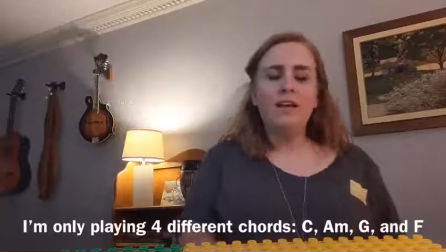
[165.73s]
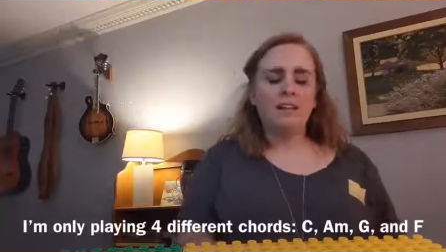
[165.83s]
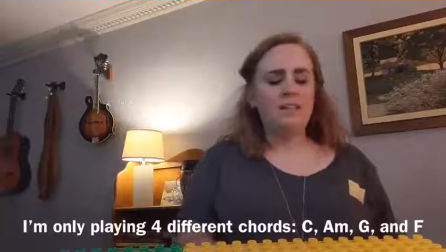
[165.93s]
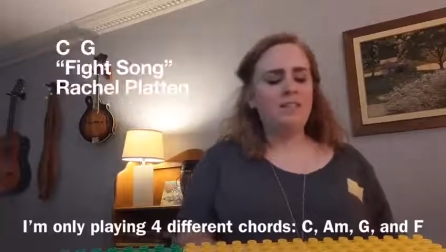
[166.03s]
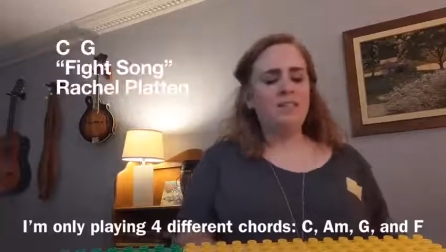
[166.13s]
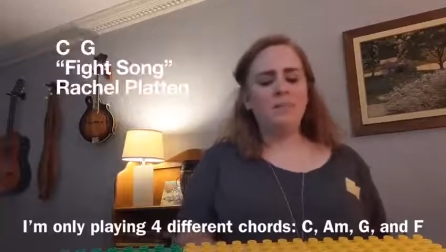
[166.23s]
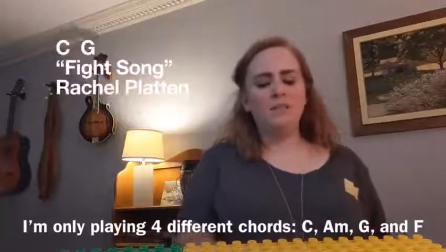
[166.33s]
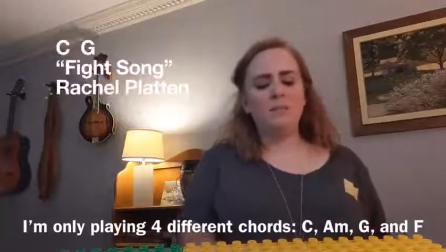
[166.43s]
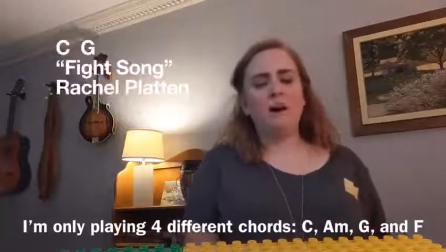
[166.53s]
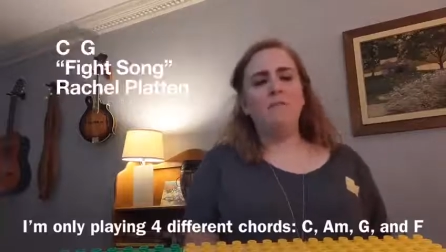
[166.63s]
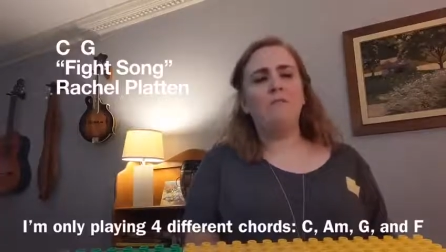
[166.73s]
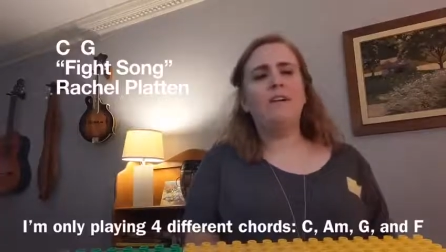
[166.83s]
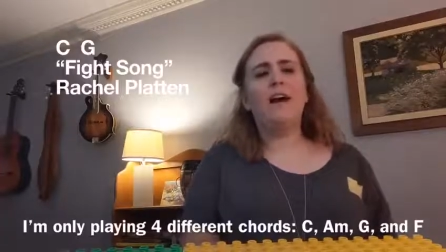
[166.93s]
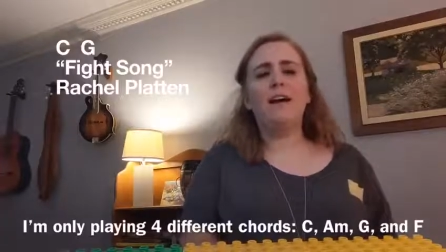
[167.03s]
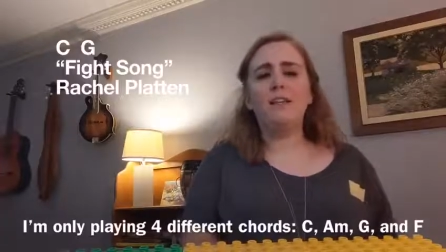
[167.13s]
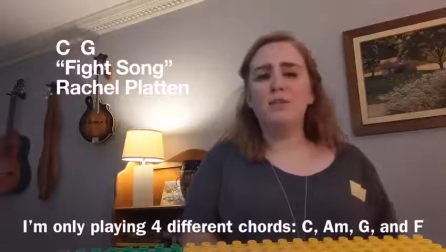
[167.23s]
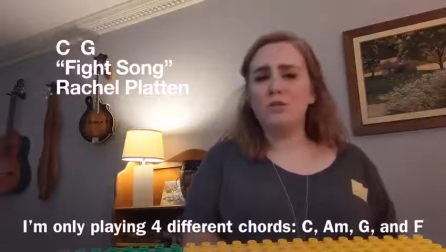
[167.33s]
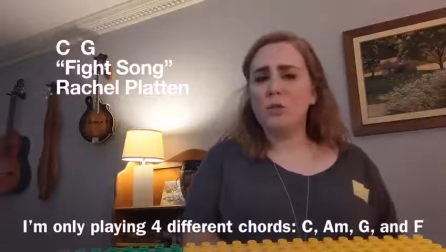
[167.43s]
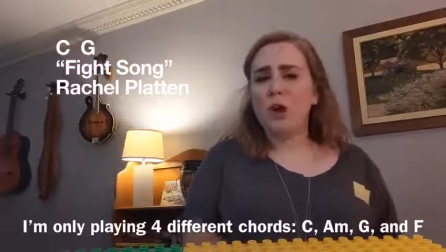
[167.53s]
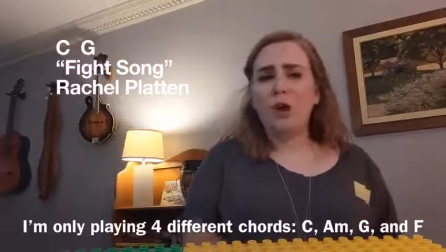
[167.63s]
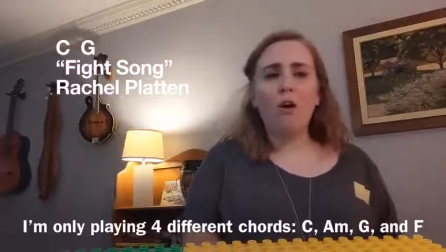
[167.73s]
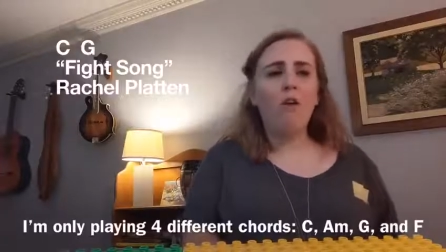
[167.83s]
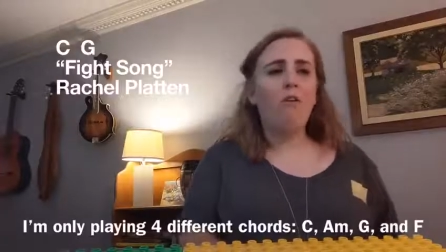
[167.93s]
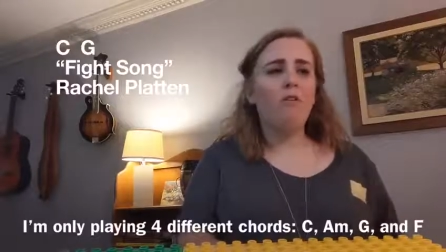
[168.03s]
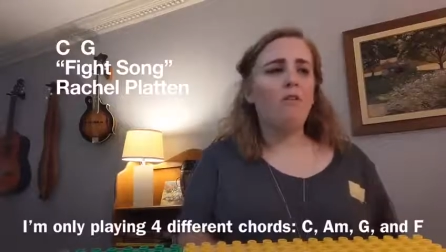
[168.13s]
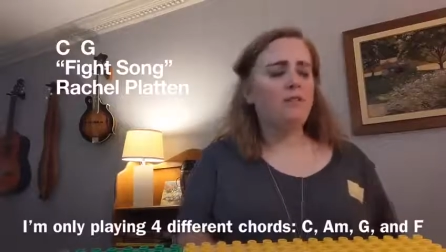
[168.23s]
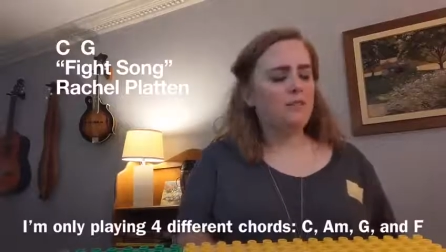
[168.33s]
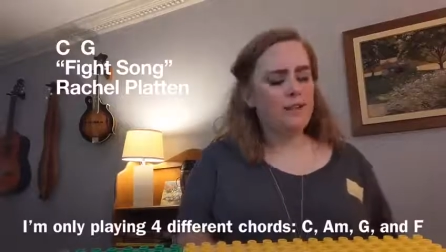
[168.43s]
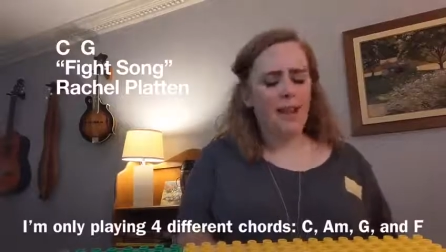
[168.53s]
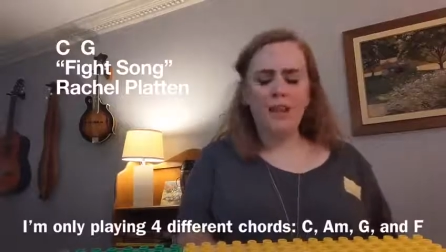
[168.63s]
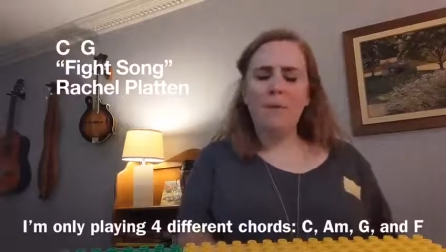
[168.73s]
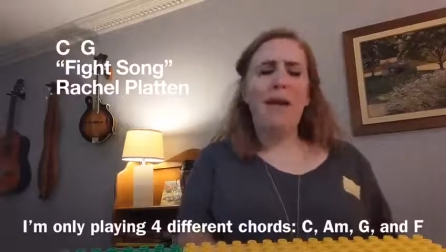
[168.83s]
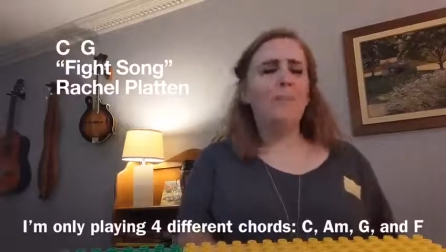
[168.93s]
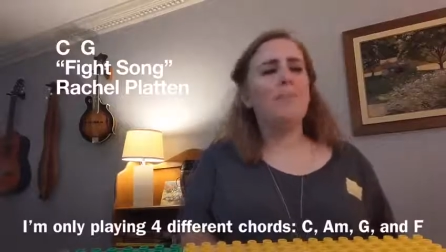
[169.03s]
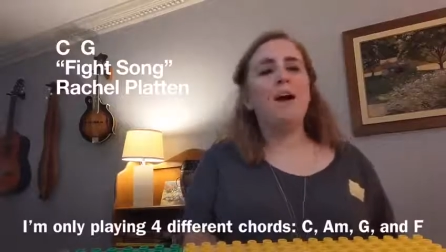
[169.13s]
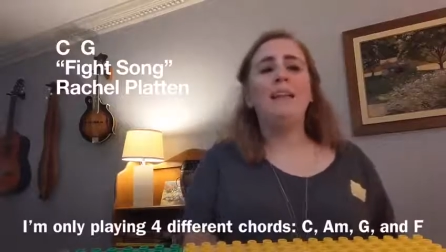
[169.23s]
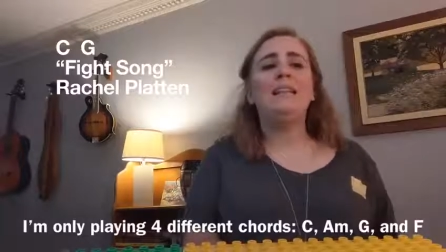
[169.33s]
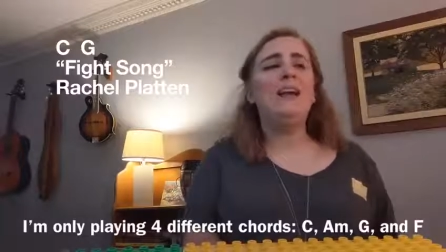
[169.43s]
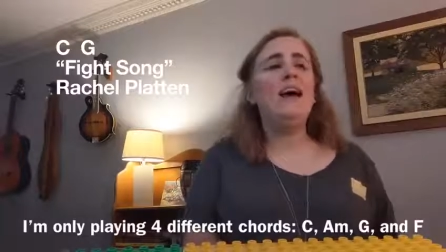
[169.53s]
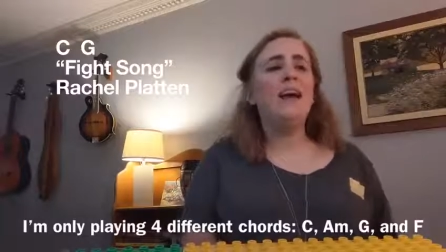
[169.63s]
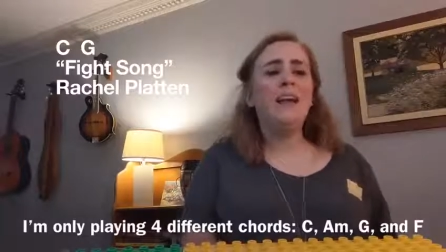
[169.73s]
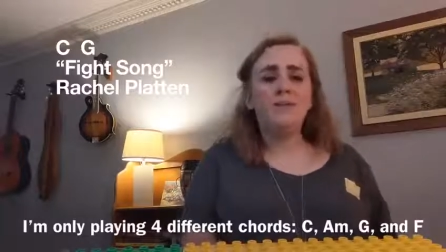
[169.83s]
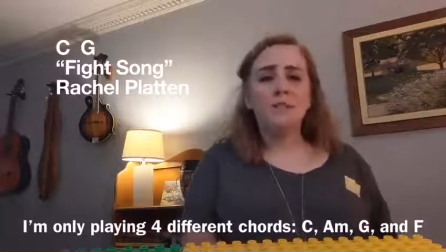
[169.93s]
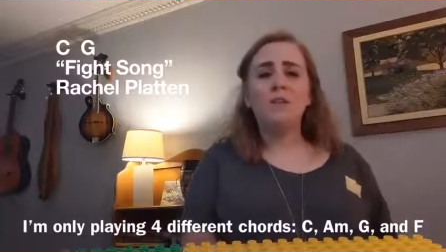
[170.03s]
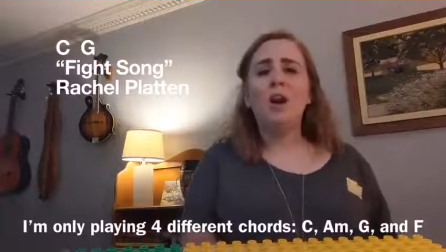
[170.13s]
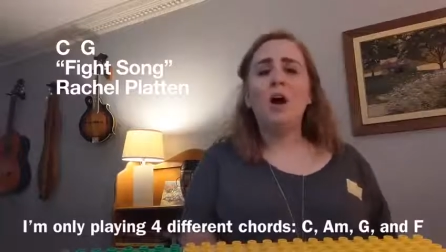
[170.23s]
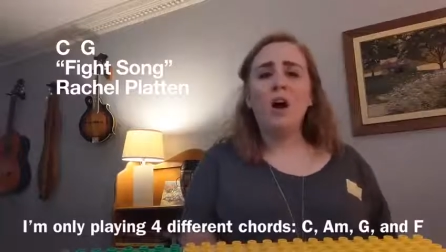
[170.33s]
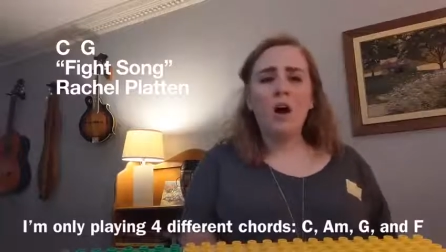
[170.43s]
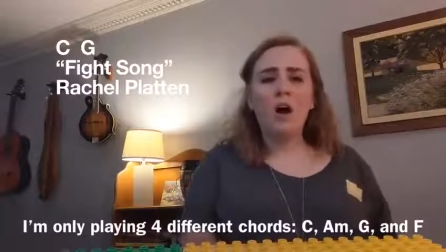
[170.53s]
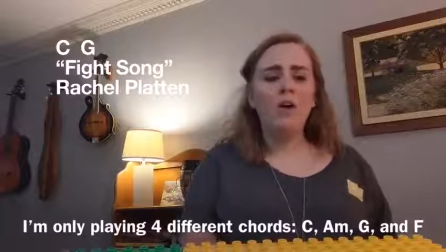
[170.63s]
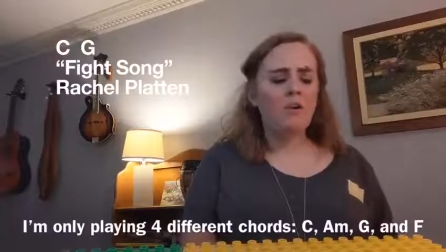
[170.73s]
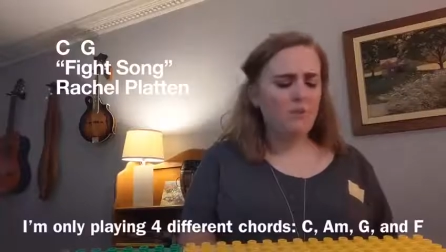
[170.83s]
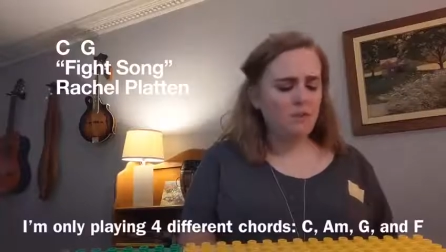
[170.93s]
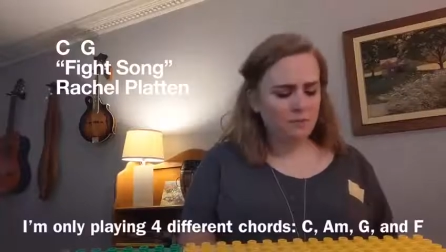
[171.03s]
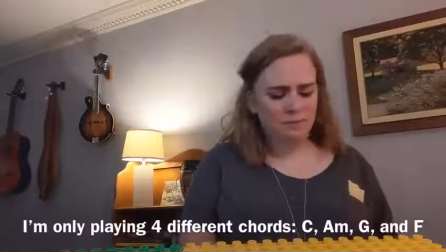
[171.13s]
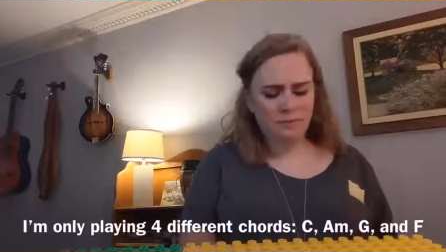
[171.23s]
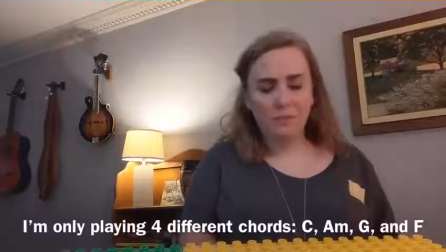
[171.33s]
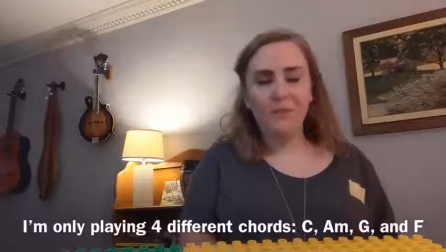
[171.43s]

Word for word: This is my fight song, take back my life song.